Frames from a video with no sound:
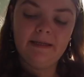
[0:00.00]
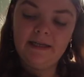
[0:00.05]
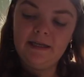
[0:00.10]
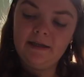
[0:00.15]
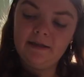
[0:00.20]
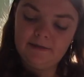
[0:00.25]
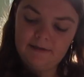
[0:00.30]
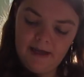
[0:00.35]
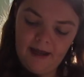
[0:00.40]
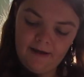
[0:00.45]

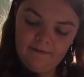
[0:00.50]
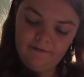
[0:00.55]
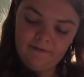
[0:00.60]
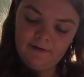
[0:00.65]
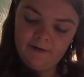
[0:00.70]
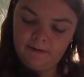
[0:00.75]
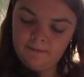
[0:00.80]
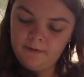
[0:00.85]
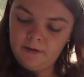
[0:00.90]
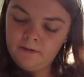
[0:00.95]
minutes, half an
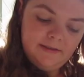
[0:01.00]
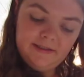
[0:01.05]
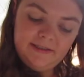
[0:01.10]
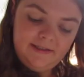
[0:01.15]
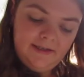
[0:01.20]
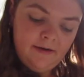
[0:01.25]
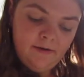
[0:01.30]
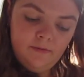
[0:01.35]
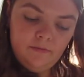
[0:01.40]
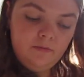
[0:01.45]
hour.
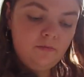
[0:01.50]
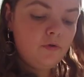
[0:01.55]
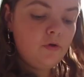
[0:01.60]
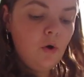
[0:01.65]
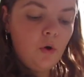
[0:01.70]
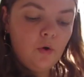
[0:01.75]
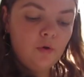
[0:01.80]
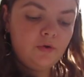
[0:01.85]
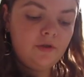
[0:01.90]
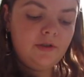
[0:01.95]
Still
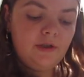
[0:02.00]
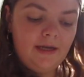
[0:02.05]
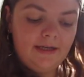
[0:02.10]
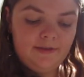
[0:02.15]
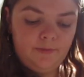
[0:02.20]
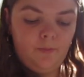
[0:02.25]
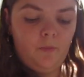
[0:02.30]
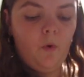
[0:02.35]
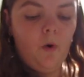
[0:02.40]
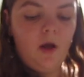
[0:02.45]
not
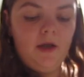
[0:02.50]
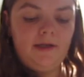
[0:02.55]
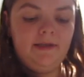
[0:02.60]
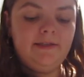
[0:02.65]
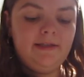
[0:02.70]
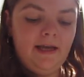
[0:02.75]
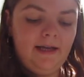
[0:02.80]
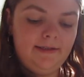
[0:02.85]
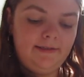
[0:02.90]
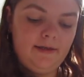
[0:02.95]
as
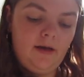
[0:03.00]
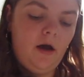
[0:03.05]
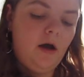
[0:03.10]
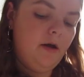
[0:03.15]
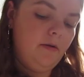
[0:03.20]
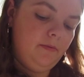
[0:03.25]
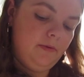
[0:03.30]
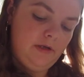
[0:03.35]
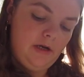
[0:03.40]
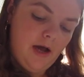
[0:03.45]
white as
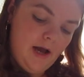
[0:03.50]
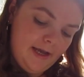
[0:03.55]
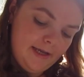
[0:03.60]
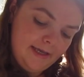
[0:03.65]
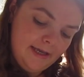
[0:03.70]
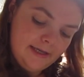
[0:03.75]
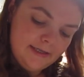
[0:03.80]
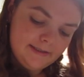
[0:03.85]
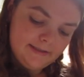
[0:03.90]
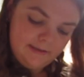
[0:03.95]
I would
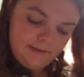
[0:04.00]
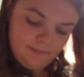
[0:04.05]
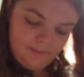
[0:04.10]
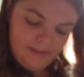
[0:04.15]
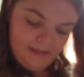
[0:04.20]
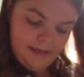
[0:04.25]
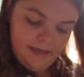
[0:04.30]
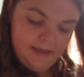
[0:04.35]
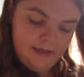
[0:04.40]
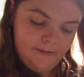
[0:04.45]
like it to
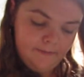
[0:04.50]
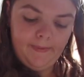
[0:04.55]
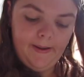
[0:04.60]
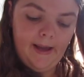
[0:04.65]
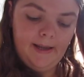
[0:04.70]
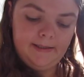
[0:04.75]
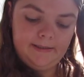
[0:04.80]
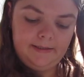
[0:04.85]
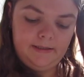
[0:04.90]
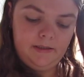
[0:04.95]
be,
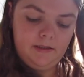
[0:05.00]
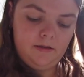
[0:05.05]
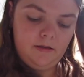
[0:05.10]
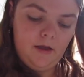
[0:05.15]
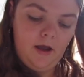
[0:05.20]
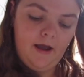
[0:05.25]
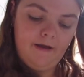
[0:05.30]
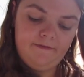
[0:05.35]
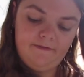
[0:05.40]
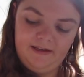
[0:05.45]
but
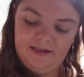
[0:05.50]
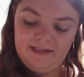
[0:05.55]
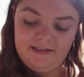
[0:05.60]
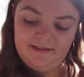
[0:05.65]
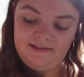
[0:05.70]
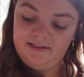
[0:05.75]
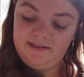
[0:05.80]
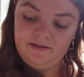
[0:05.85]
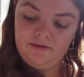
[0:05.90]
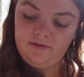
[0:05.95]
I think
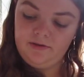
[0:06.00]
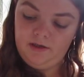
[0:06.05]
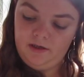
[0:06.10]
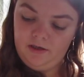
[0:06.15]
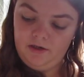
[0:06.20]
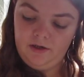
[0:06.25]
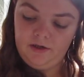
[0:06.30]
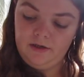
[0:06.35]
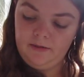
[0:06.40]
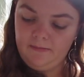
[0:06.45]
it's still going
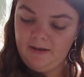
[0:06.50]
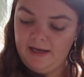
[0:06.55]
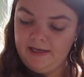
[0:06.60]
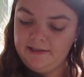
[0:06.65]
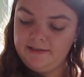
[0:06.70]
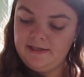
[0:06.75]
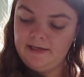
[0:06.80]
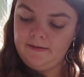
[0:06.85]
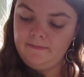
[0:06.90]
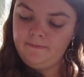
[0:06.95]
to look
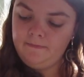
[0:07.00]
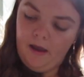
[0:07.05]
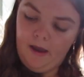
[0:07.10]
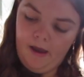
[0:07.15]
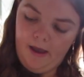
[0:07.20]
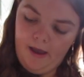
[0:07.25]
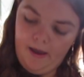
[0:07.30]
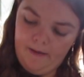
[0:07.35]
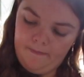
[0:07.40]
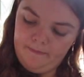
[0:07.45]
amazing.
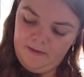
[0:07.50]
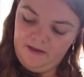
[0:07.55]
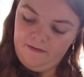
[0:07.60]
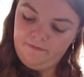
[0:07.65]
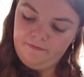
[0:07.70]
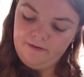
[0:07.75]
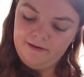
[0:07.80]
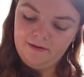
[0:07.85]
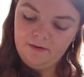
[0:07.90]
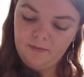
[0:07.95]

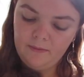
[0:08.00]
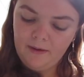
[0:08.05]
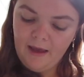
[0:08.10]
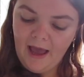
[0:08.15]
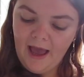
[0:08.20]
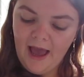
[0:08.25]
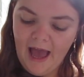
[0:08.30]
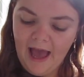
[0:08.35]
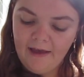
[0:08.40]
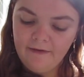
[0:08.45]
If you
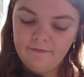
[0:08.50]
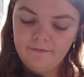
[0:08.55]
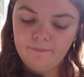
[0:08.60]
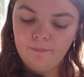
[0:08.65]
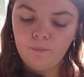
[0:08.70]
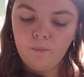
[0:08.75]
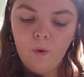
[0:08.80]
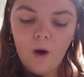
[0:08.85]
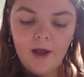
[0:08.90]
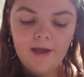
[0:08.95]
have
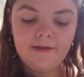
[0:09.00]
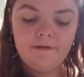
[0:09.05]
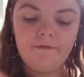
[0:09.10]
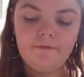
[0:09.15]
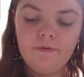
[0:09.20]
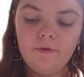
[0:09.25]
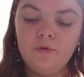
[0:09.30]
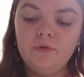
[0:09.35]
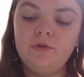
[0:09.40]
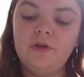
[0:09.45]
white
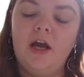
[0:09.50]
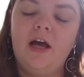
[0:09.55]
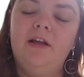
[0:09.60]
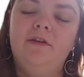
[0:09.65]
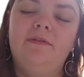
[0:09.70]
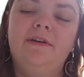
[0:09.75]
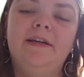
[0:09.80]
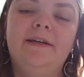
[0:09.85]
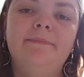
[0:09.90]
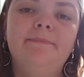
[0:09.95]
food
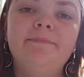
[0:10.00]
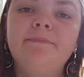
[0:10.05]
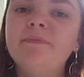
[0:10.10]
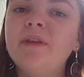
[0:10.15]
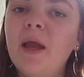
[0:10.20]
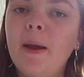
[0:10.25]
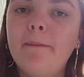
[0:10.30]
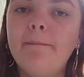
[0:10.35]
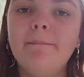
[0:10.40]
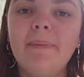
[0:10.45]
colouring,
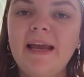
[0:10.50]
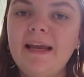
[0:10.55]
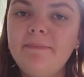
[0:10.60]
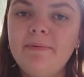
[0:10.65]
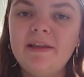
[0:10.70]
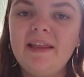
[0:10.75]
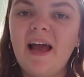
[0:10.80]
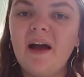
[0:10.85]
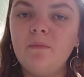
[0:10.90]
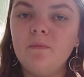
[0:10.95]

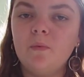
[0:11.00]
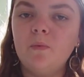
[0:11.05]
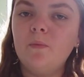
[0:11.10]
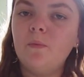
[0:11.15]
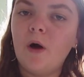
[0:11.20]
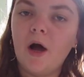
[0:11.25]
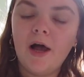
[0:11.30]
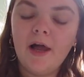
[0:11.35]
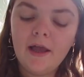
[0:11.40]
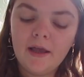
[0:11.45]
maybe that will
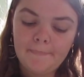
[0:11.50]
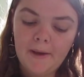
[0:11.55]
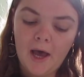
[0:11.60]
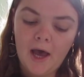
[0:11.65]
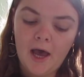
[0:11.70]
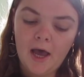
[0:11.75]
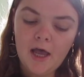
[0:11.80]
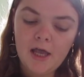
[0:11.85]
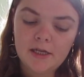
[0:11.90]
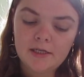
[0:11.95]
work,
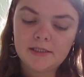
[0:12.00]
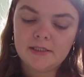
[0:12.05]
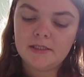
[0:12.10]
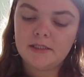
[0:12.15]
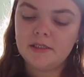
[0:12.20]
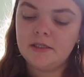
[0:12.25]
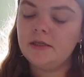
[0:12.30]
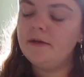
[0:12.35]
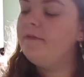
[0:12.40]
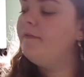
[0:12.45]
but
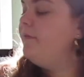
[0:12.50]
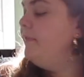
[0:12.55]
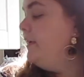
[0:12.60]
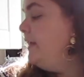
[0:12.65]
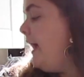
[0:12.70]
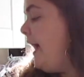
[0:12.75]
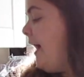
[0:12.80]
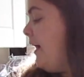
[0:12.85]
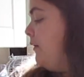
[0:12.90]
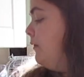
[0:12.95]
for
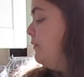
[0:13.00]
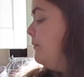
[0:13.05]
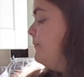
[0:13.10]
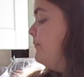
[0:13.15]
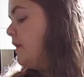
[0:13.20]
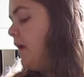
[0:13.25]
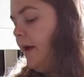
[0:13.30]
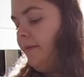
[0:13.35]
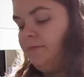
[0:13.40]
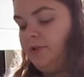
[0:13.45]
now,
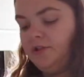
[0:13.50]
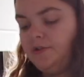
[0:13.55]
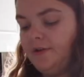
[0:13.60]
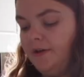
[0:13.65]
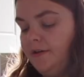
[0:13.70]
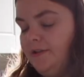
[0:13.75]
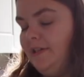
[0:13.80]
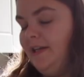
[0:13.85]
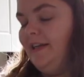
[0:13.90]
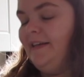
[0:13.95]
I'm just
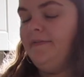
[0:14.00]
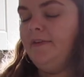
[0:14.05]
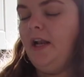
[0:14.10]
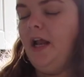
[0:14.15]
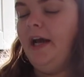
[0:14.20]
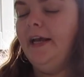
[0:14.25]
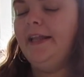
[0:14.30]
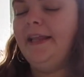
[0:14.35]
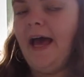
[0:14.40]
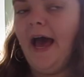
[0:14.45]
going to leave it like